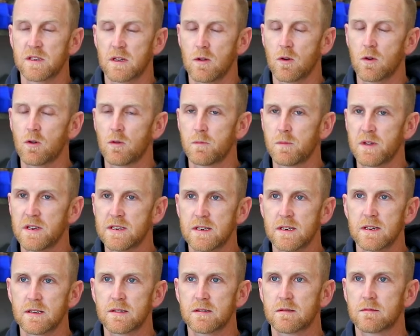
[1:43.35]
a local
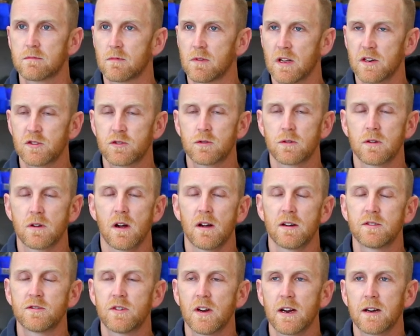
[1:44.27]
business, electrical
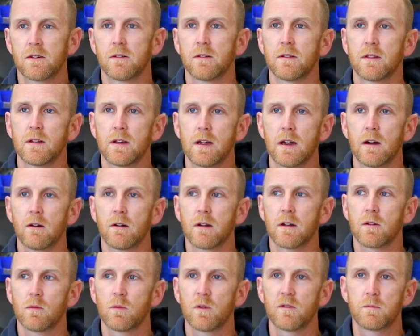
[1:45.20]
contractor in the
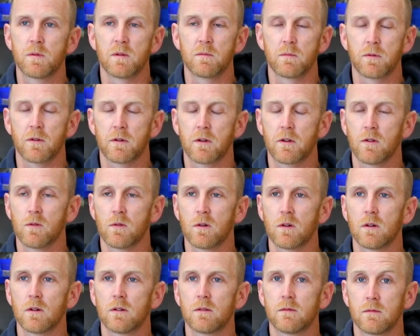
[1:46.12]
area, we've been
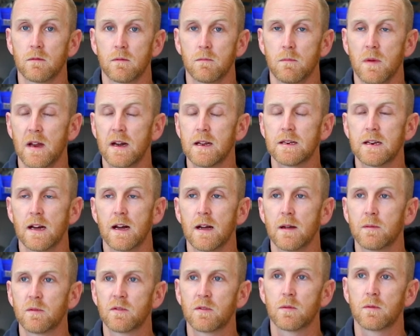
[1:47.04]
procured many
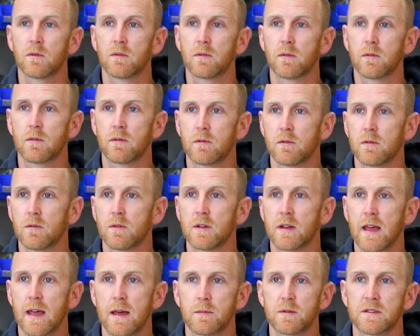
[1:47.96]
times through the
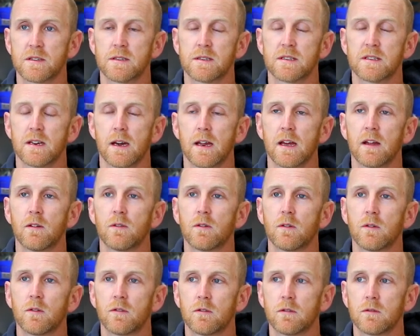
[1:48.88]
campus in St.
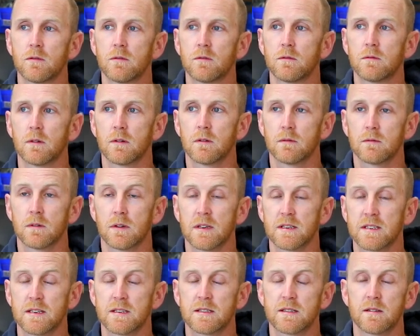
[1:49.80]
Andrews to
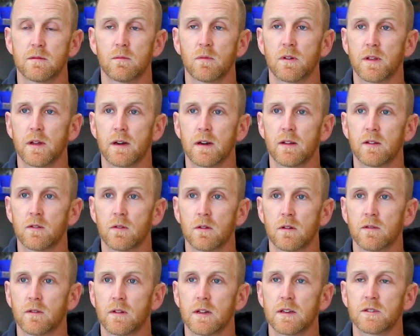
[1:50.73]
assist them with any
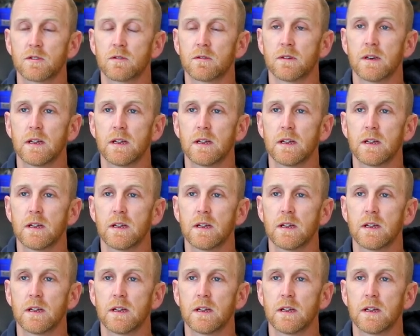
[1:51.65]
sort of electrical